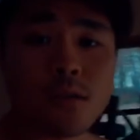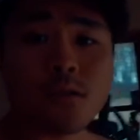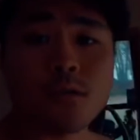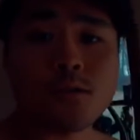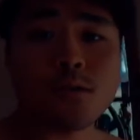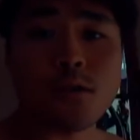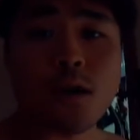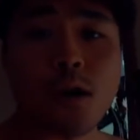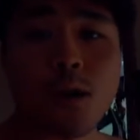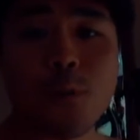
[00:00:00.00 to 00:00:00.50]

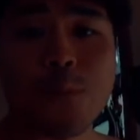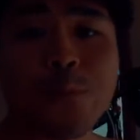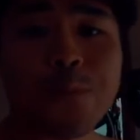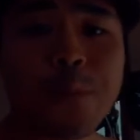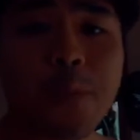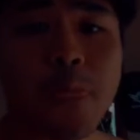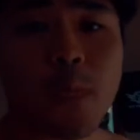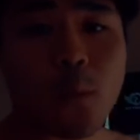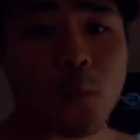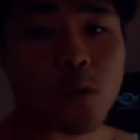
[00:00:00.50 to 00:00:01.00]
So
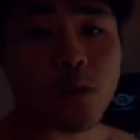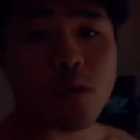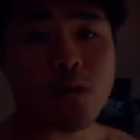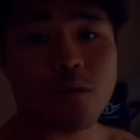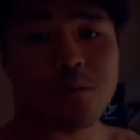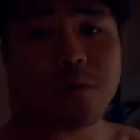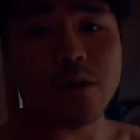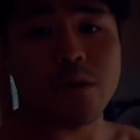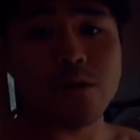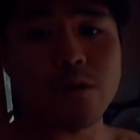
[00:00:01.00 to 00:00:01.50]
we're
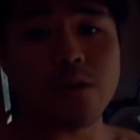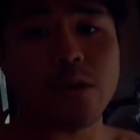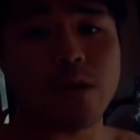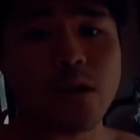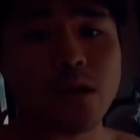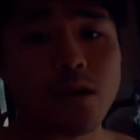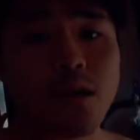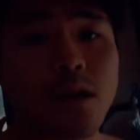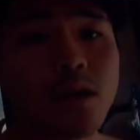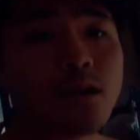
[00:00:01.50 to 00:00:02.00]
gonna be
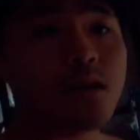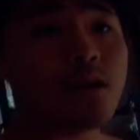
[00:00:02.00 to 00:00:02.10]
doing leg